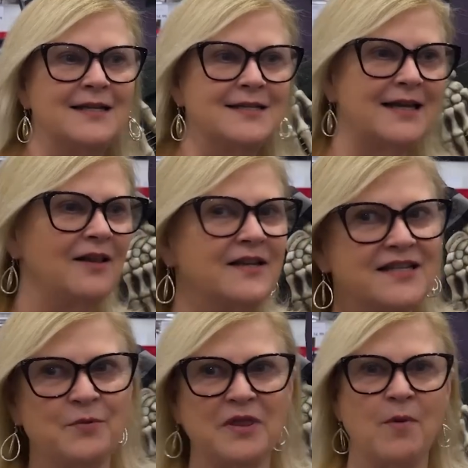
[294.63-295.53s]

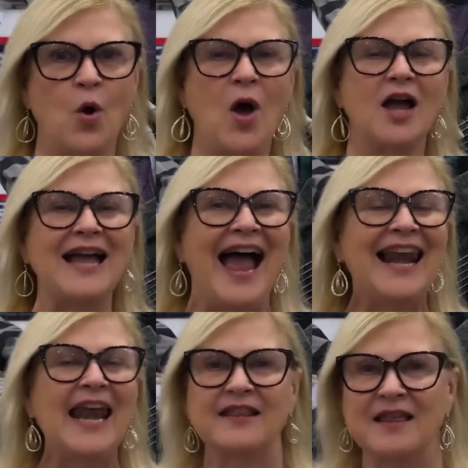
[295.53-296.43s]
Skeleton with a mohawk. I
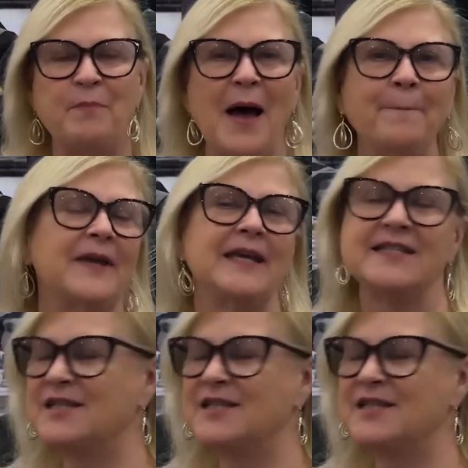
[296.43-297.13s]
like the pumpkins